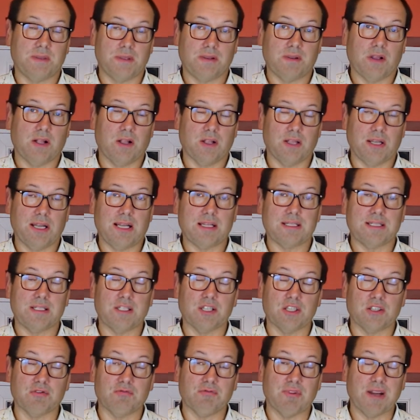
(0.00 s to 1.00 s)
holiday lets it
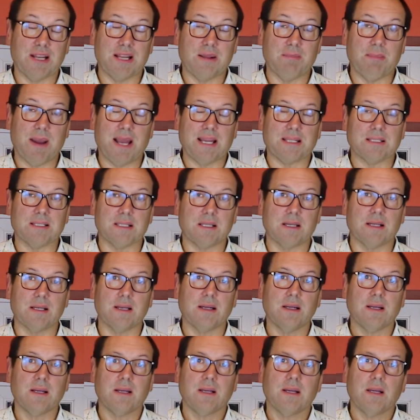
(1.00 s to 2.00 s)
doesn't really matter,
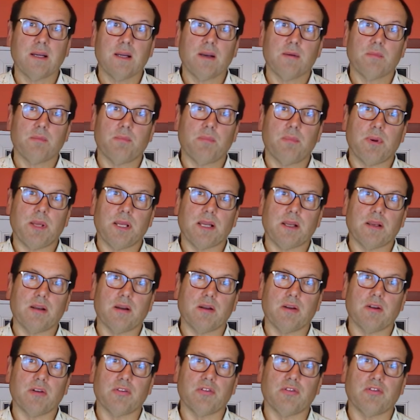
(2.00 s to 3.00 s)

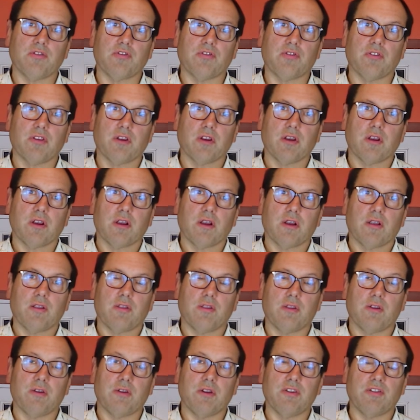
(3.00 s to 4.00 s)
because
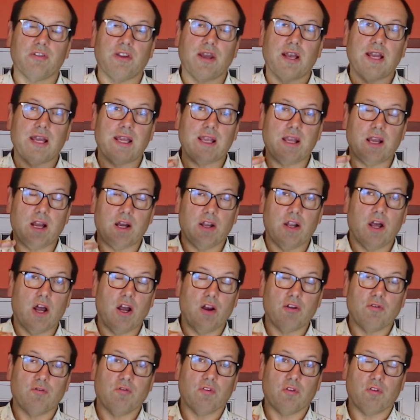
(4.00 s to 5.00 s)
there is an
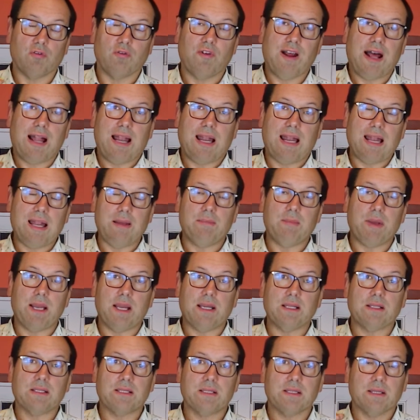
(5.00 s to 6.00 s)
overall VAT
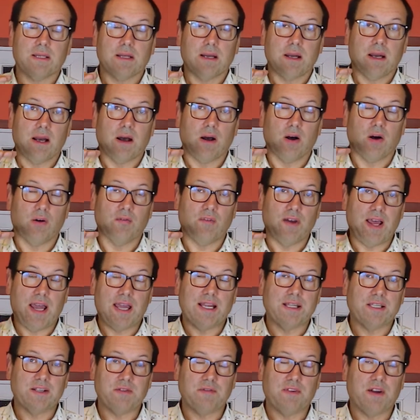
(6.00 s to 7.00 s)
limit of
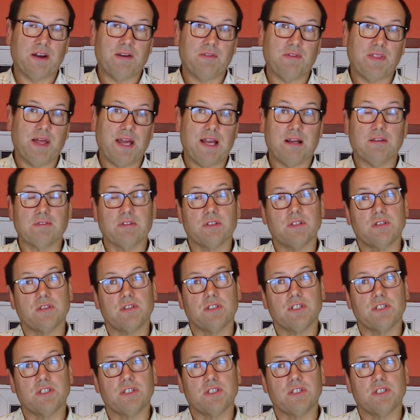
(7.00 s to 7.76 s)
85,000.